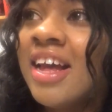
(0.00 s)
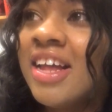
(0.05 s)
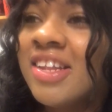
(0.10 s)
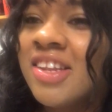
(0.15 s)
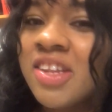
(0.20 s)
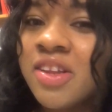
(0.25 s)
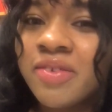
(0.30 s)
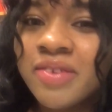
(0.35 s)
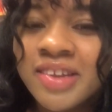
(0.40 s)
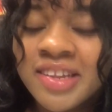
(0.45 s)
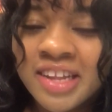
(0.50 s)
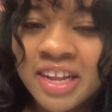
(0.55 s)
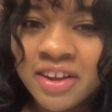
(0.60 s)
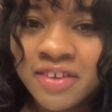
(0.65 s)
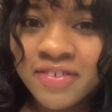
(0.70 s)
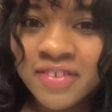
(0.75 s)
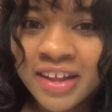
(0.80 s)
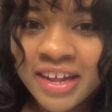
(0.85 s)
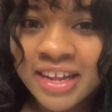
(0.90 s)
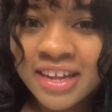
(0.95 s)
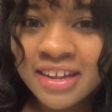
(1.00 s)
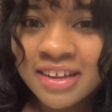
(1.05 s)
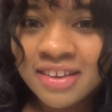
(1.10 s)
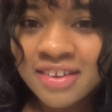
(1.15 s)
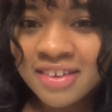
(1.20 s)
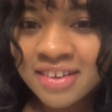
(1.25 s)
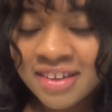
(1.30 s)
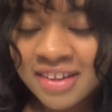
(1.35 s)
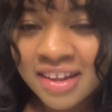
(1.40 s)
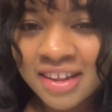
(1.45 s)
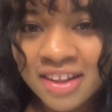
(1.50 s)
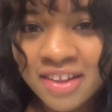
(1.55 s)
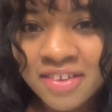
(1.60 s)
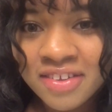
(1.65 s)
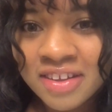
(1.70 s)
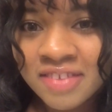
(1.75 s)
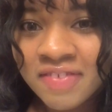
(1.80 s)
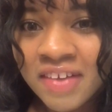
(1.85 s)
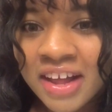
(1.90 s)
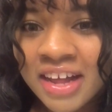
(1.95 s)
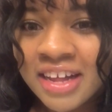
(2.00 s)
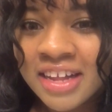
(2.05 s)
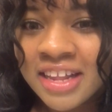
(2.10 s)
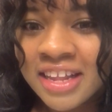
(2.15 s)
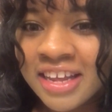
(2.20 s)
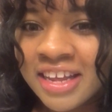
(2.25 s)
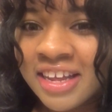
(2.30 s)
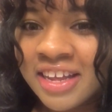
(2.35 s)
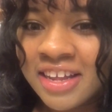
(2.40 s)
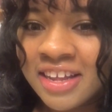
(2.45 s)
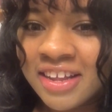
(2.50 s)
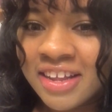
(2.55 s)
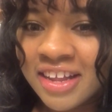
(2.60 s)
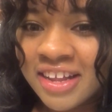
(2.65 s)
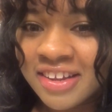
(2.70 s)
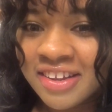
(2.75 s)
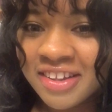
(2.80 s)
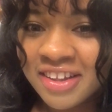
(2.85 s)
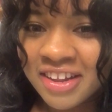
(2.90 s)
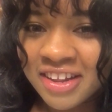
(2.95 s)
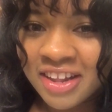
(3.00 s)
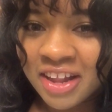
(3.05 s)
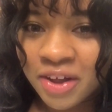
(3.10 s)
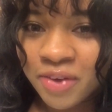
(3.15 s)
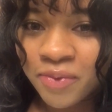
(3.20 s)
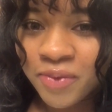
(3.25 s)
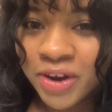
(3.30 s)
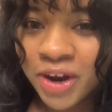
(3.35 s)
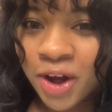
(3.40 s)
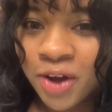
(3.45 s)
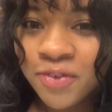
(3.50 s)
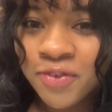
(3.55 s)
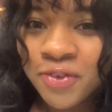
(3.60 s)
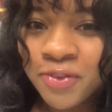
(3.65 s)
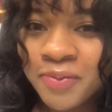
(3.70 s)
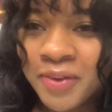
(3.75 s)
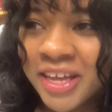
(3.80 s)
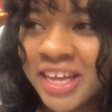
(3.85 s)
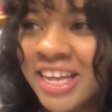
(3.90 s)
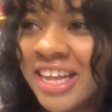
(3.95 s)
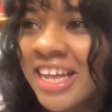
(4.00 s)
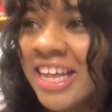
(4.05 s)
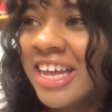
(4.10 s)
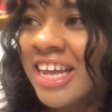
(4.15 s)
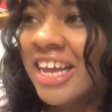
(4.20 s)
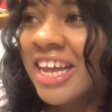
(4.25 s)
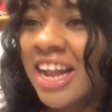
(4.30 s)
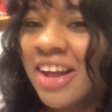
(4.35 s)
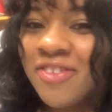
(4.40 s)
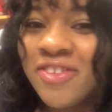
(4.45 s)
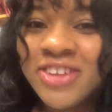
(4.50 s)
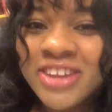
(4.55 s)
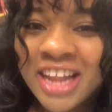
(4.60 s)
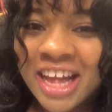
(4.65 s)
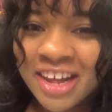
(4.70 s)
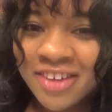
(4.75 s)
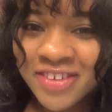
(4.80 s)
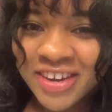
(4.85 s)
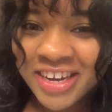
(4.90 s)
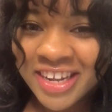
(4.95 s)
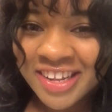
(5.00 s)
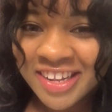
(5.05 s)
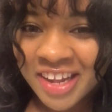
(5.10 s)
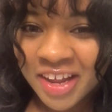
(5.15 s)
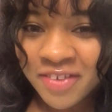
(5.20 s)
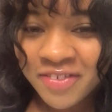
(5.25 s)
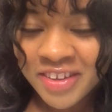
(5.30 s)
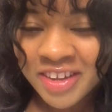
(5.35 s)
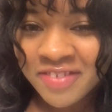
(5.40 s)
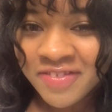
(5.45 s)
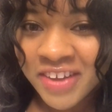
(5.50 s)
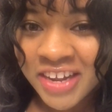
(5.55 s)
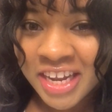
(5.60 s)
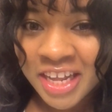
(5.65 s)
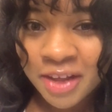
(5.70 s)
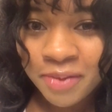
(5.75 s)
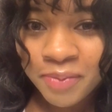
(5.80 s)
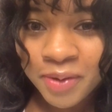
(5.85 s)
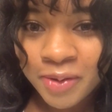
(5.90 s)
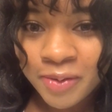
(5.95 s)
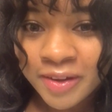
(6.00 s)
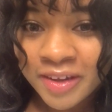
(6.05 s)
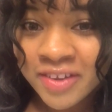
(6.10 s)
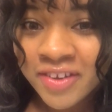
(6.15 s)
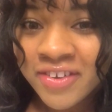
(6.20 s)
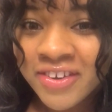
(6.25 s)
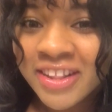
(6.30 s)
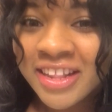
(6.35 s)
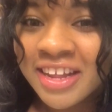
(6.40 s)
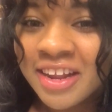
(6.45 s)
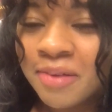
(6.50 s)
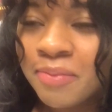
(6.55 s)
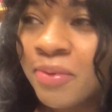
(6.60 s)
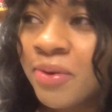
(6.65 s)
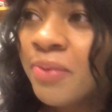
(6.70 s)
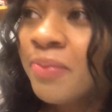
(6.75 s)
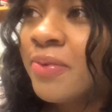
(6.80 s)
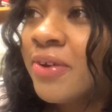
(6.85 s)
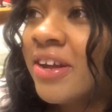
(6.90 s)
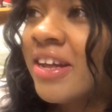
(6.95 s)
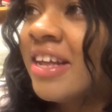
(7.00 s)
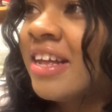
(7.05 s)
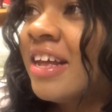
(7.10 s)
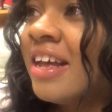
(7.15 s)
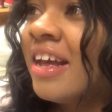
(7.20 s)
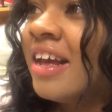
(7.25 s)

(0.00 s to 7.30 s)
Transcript: And so instead of like just saying, oh, it's fine, like he instantly like went off on me. And I won't lie, what he said was funny, but it was totally inappropriate.